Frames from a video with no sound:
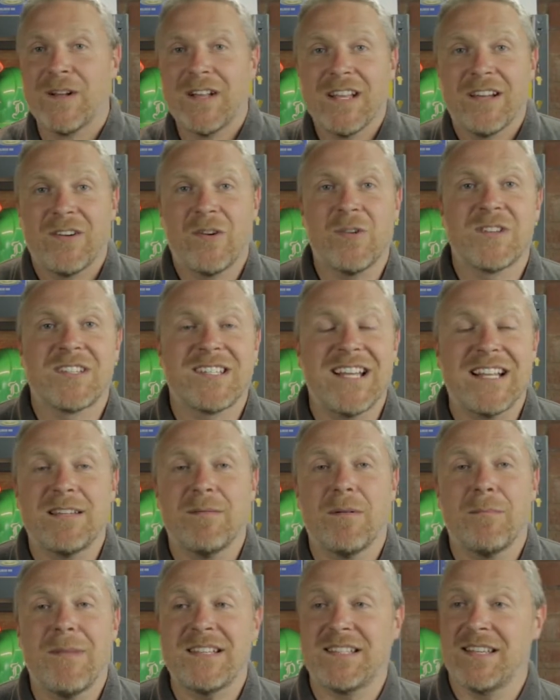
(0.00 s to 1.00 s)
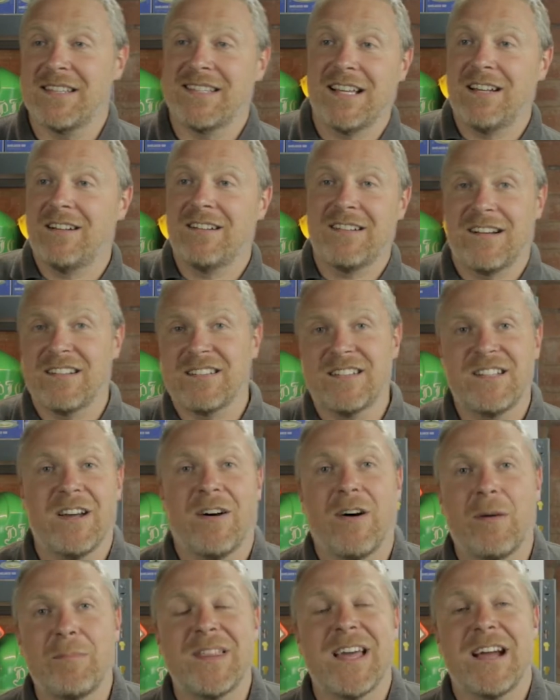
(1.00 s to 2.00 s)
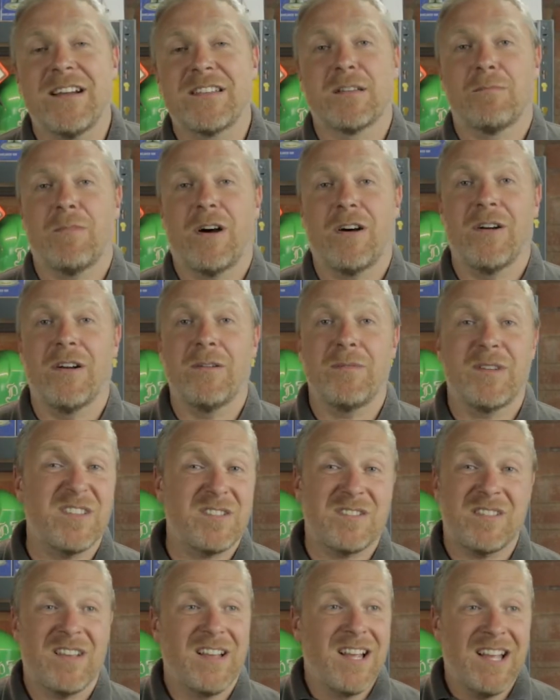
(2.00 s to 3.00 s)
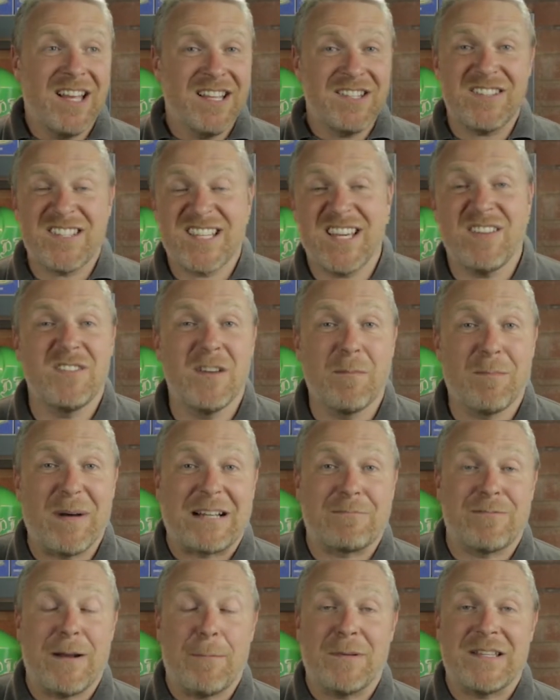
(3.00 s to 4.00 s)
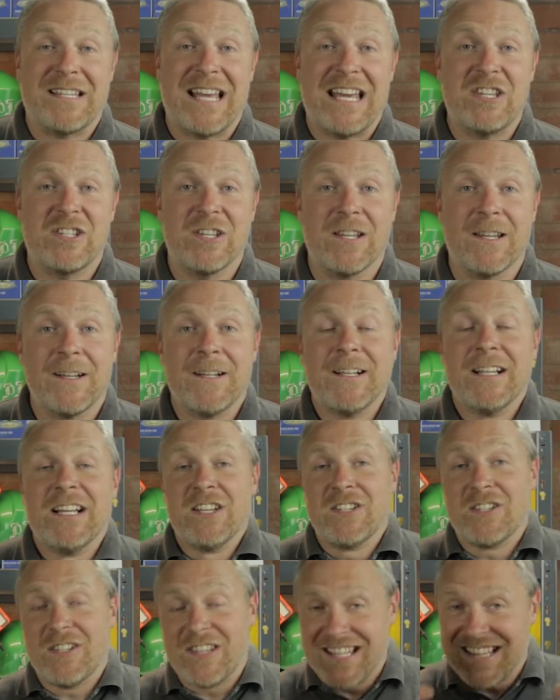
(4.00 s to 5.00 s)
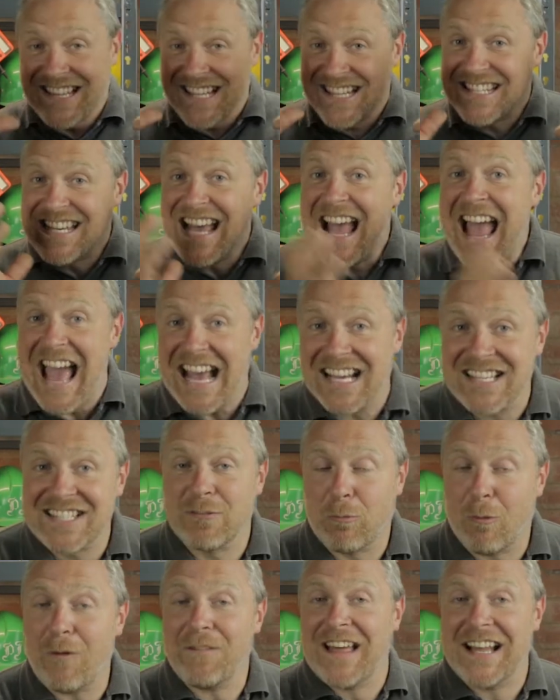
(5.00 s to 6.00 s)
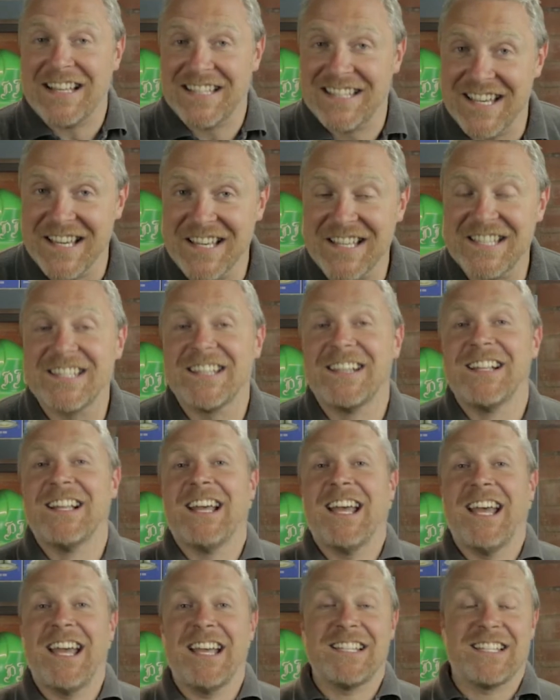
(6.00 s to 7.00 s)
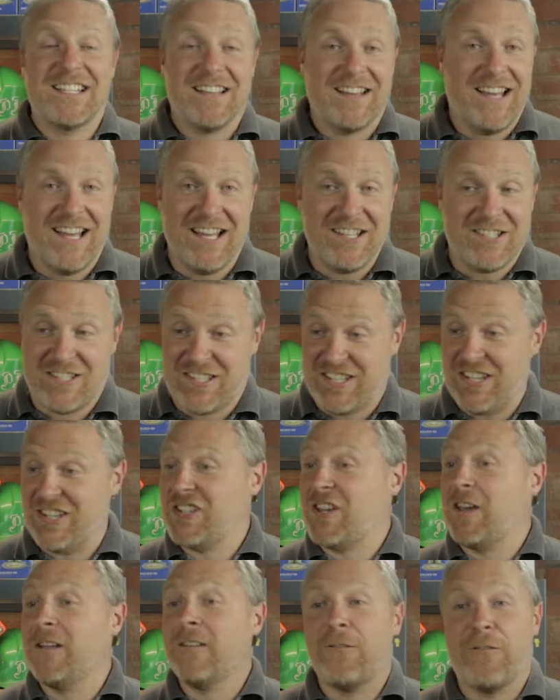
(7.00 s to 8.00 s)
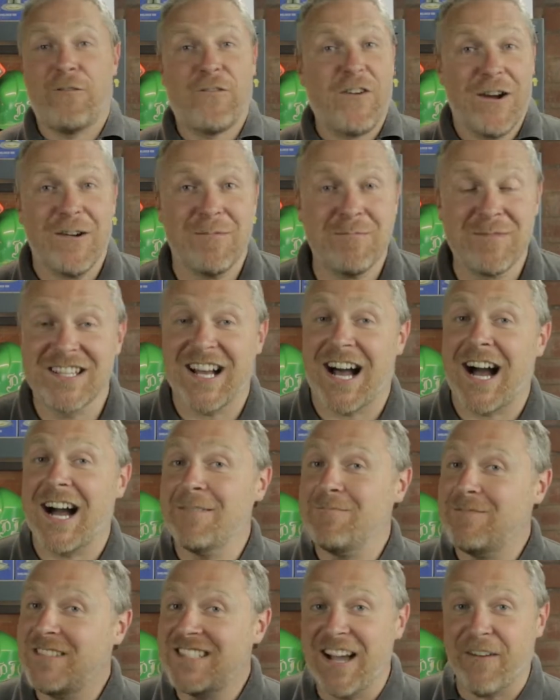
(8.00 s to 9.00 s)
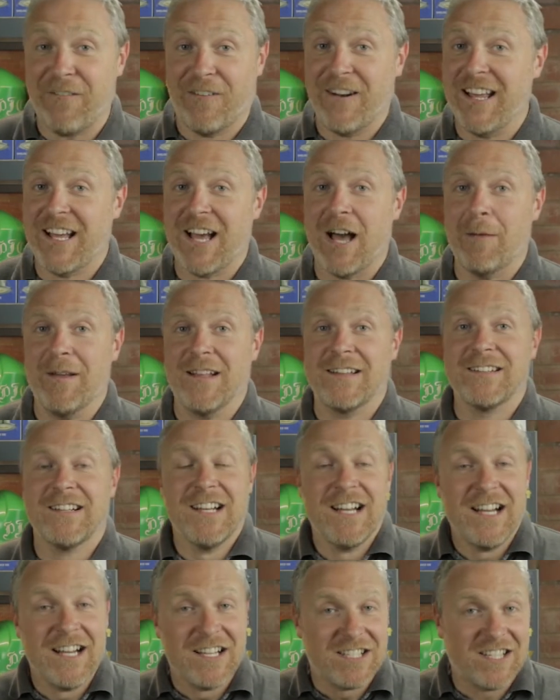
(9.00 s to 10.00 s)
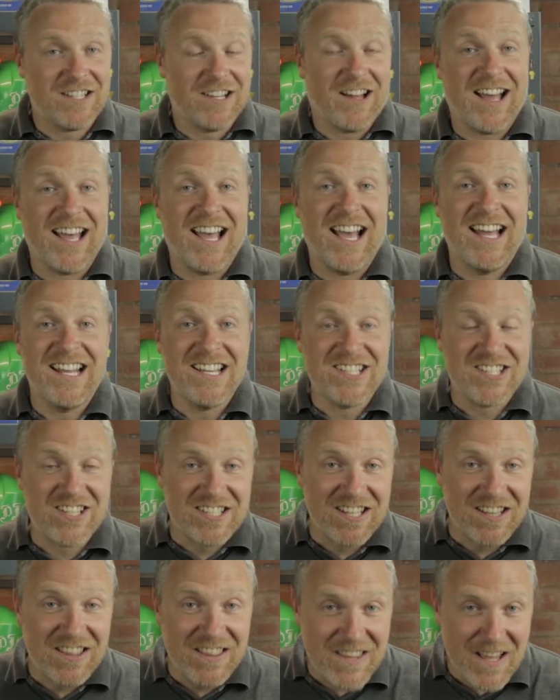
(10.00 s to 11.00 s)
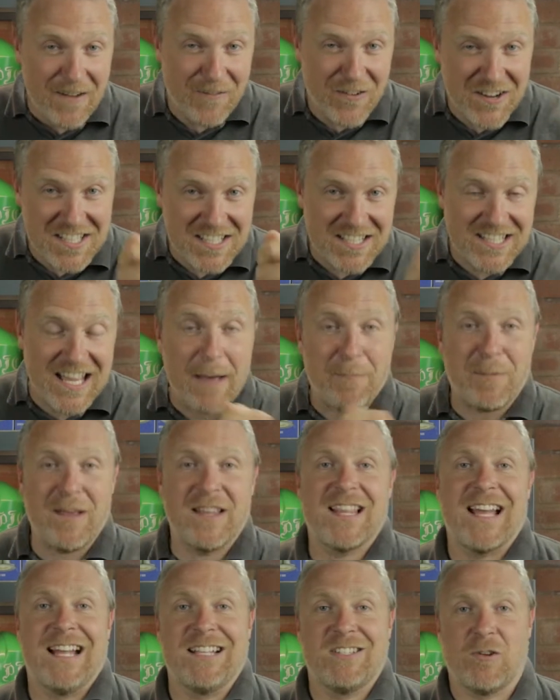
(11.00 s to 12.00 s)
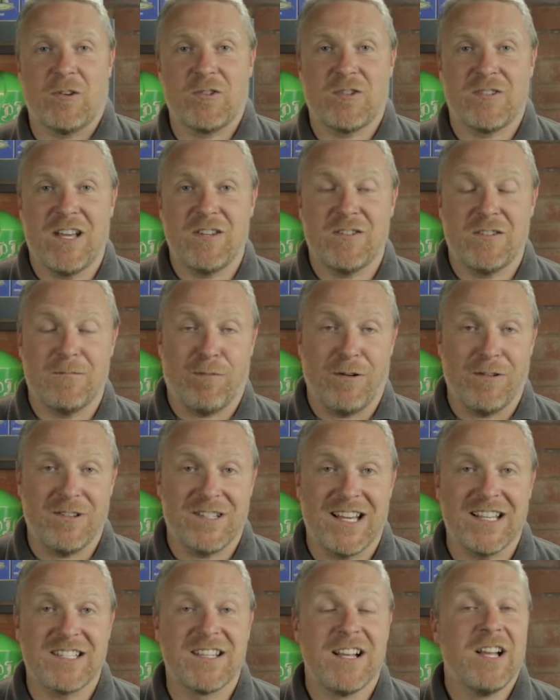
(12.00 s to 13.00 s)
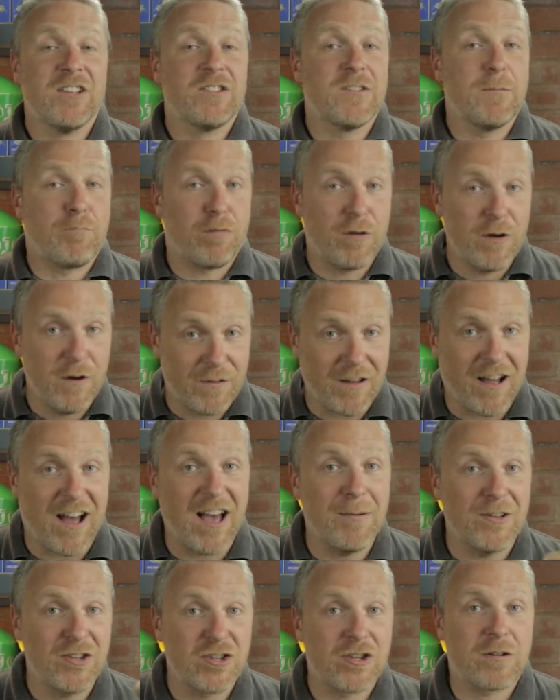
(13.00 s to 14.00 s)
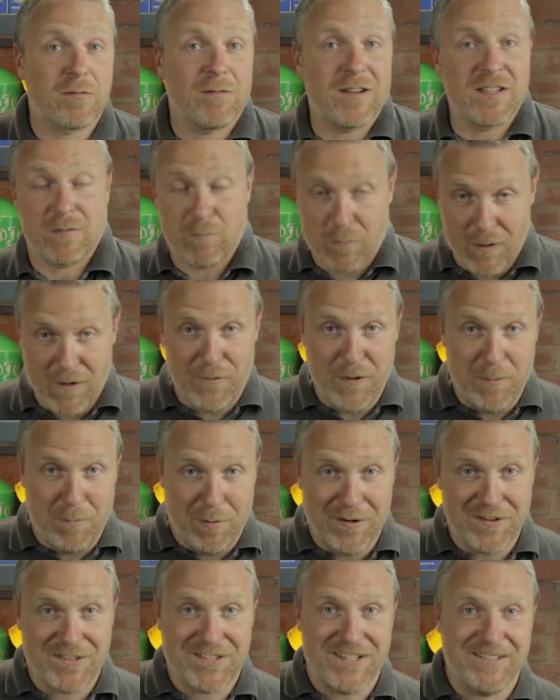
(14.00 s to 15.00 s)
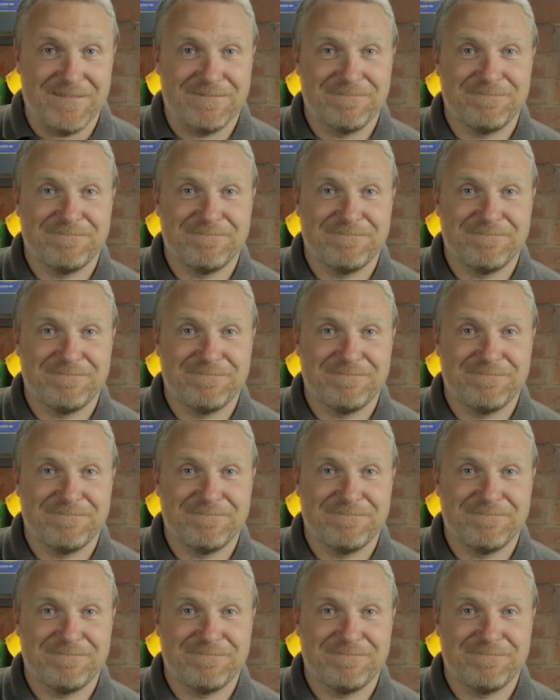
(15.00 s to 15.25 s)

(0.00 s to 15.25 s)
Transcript: or send them a message saying, I'll be there tomorrow, because it just gives you a bad reputation. So that the text, what that does is it just confirms that I'm definitely coming tonight, and it's just another step in that indoctrination process to prove that I'm a trustworthy person.